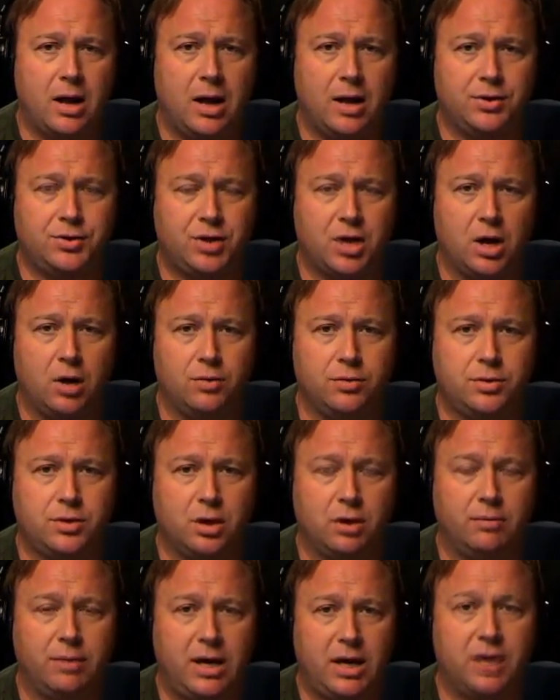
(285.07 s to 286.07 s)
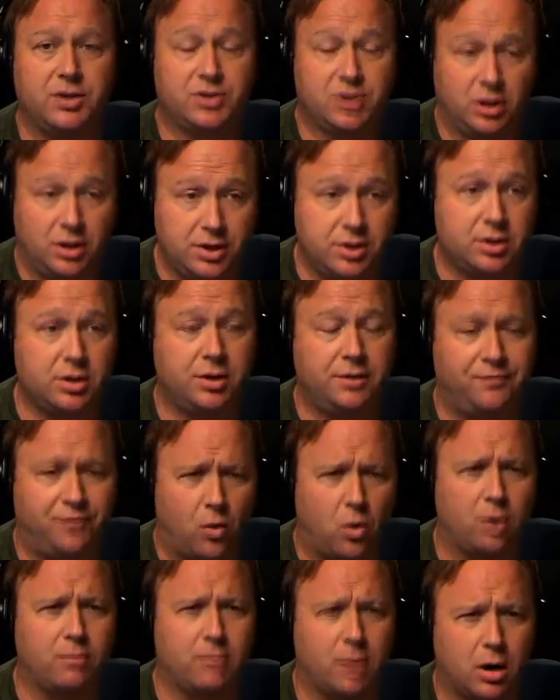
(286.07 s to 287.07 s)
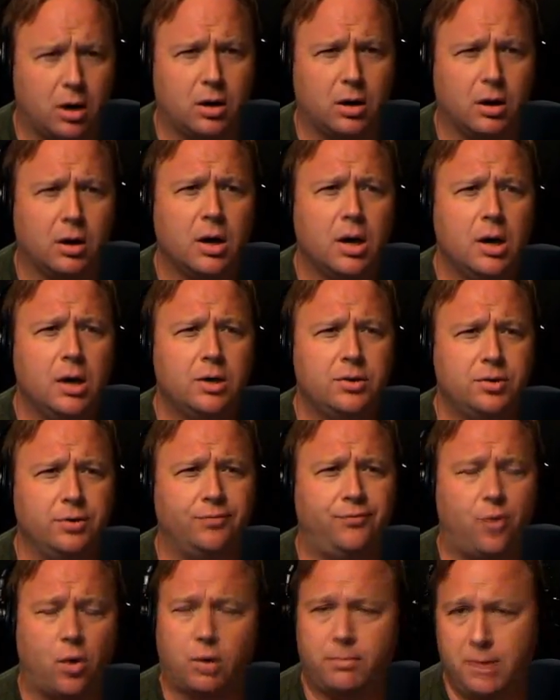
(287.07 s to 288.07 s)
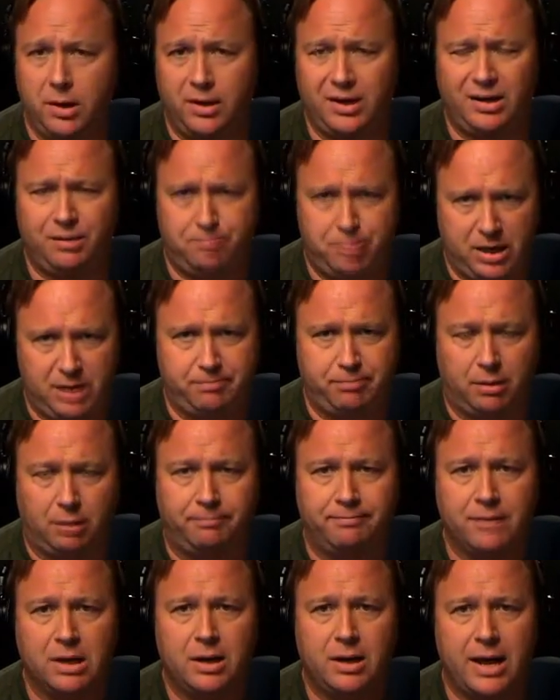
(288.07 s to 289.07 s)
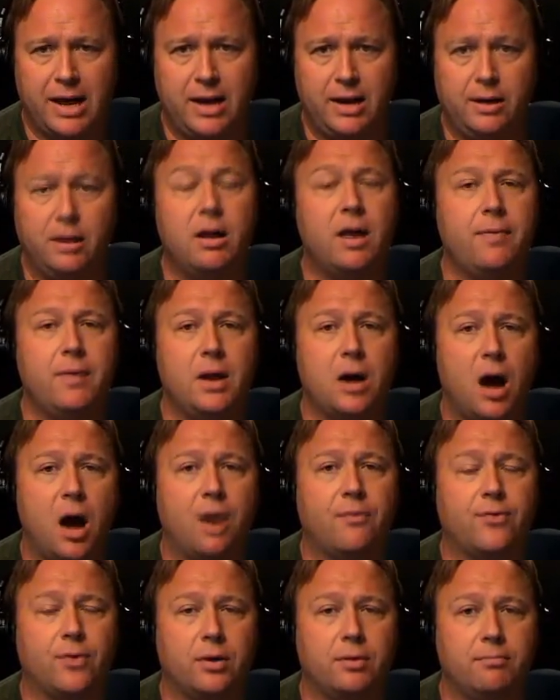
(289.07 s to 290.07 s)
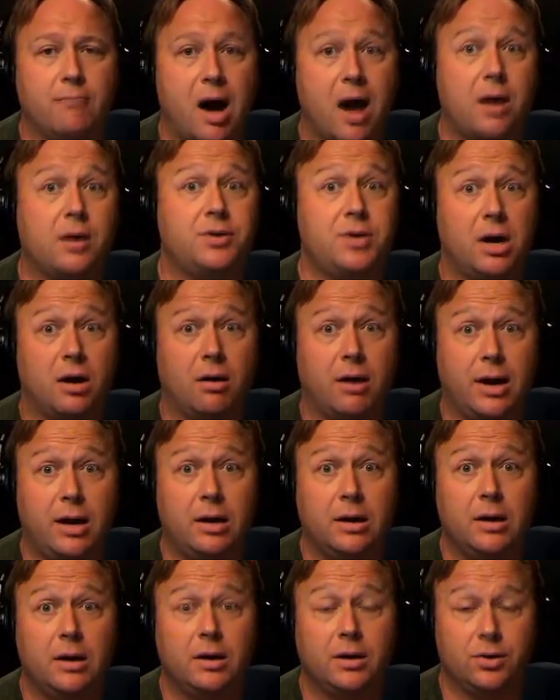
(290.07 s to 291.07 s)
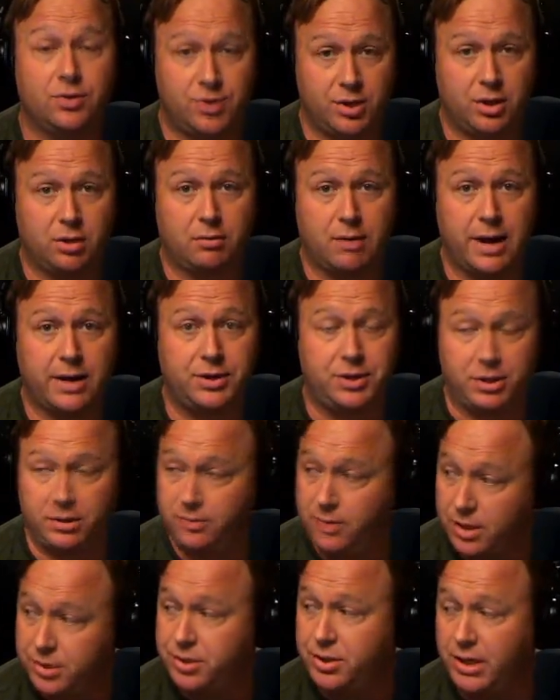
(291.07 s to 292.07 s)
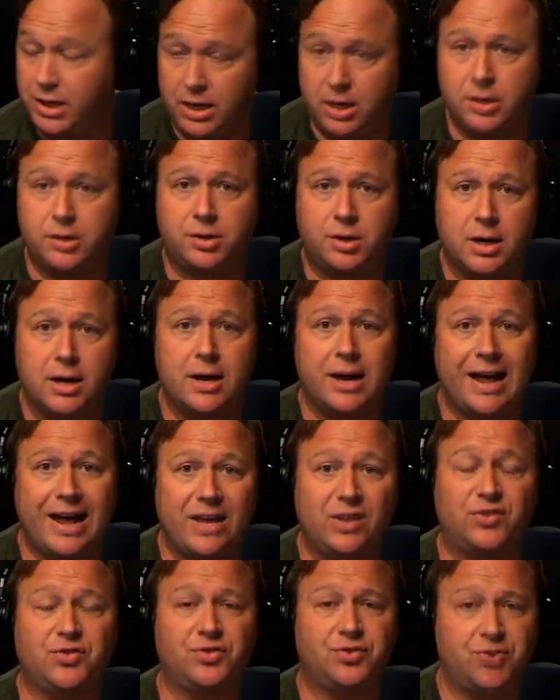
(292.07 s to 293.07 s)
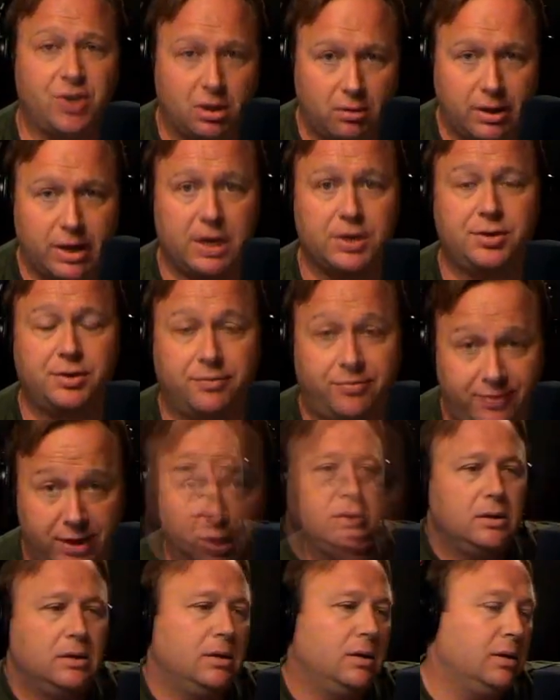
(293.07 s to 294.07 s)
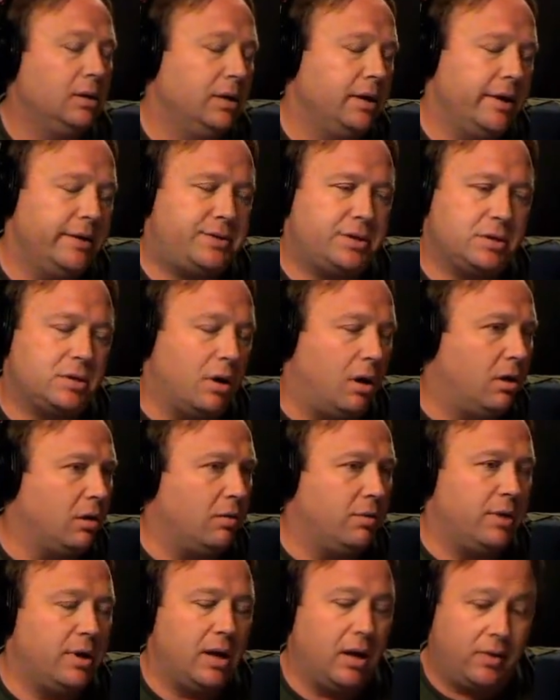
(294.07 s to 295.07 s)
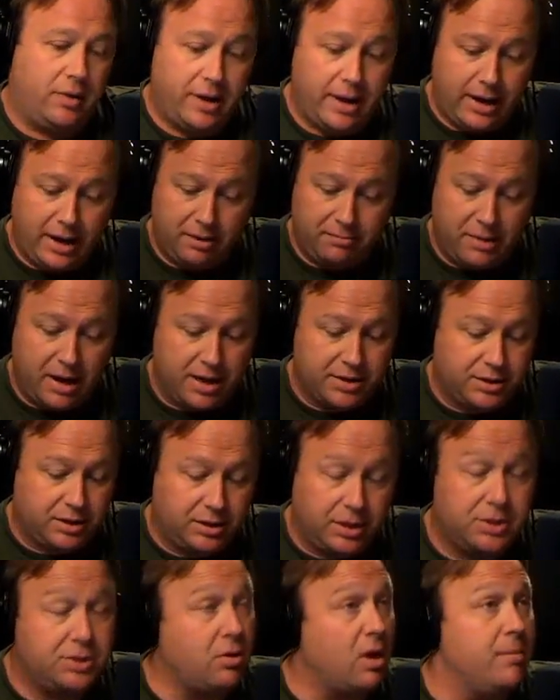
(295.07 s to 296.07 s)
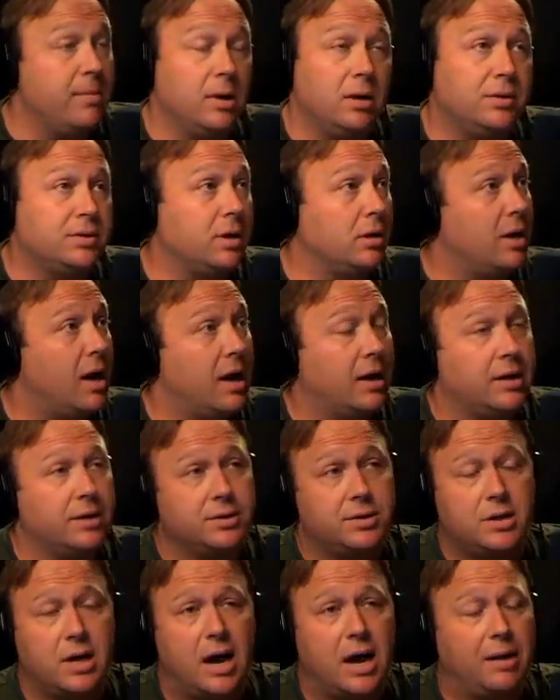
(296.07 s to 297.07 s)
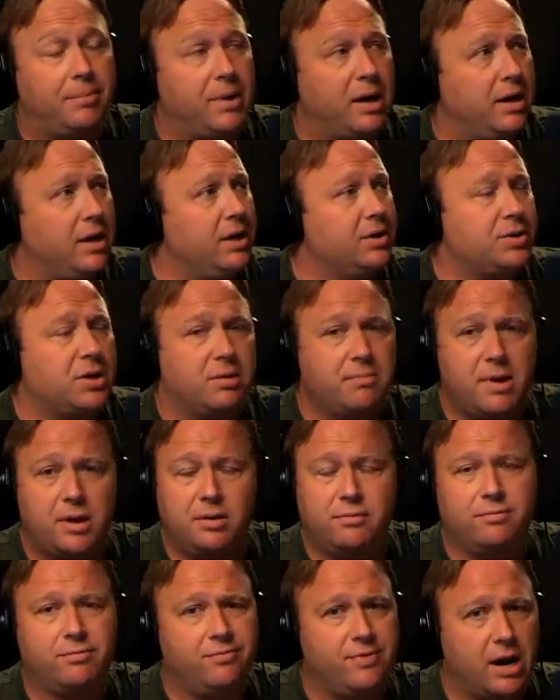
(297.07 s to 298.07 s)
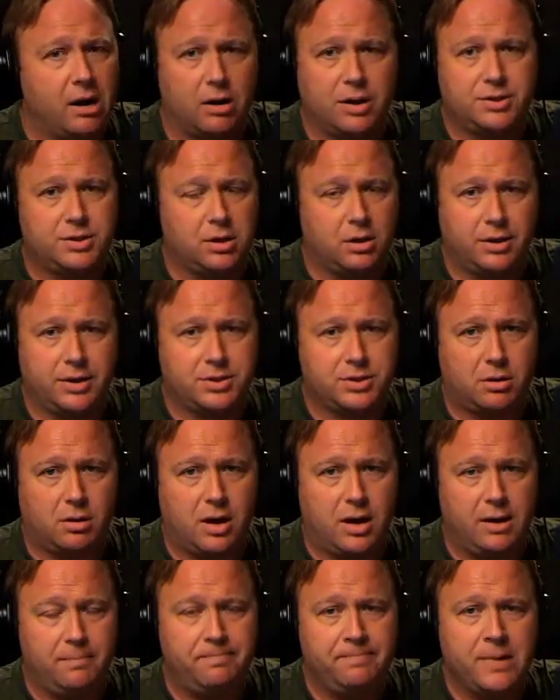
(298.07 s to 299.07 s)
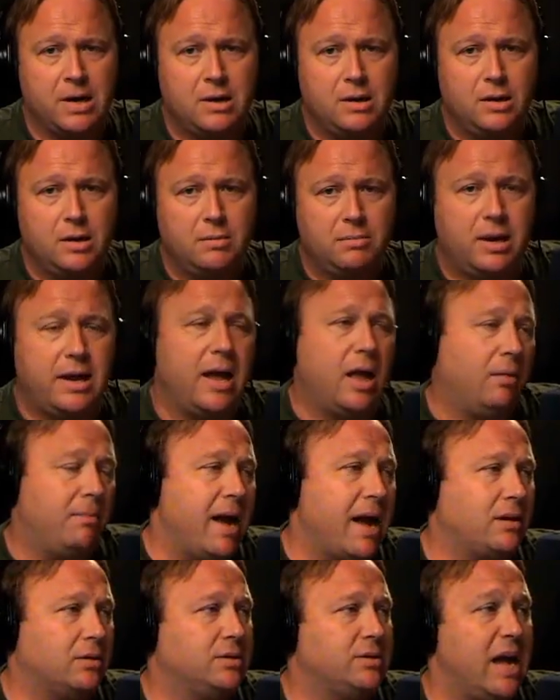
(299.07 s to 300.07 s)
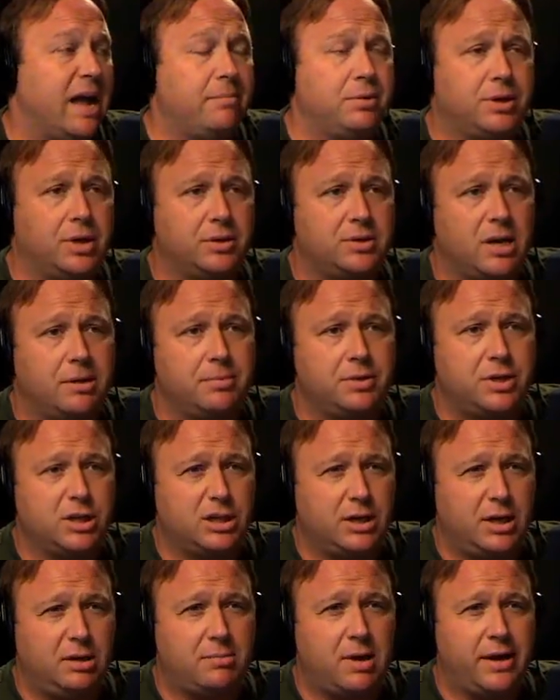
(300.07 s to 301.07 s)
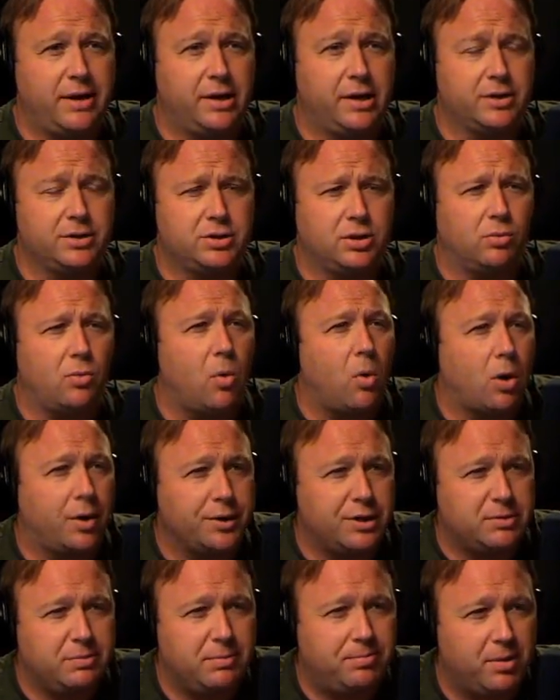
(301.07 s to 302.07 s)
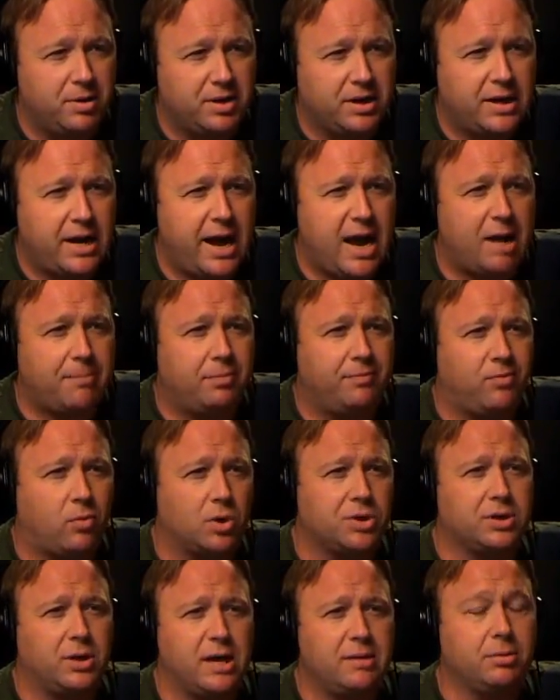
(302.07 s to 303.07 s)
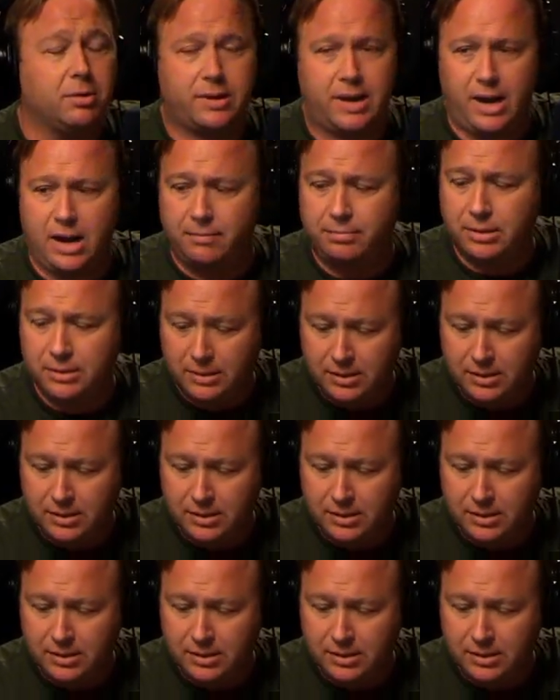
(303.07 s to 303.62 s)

So he has solicited for murder to 4 million people and then offered monetary consideration. This is a serious felony. It's just all going to hell in a handbasket. These criminals are not going to stop, and he has committed a very serious crime. But hell, Michael Savage gets up and says anybody against the war needs to be put in a camp, a forced labor camp.